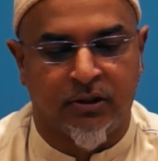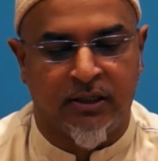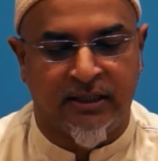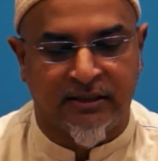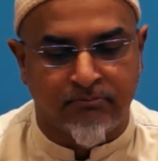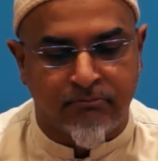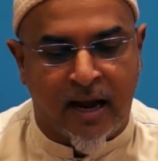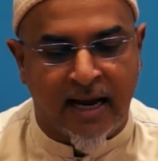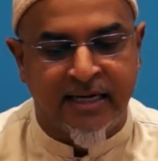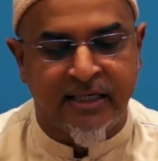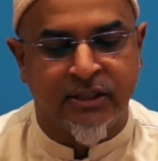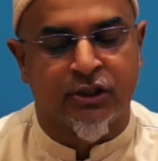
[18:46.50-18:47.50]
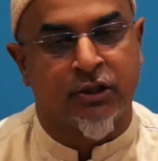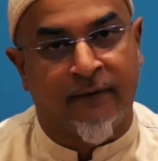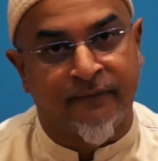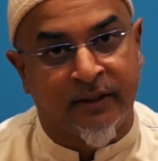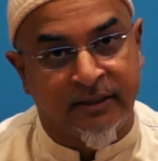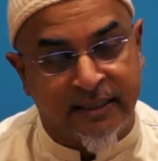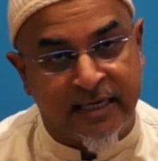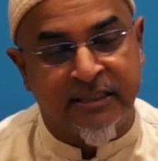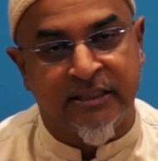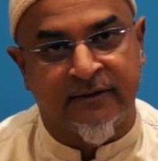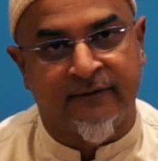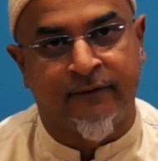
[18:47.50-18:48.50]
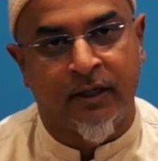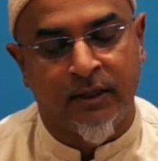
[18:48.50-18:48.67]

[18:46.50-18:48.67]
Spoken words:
in the minds of the native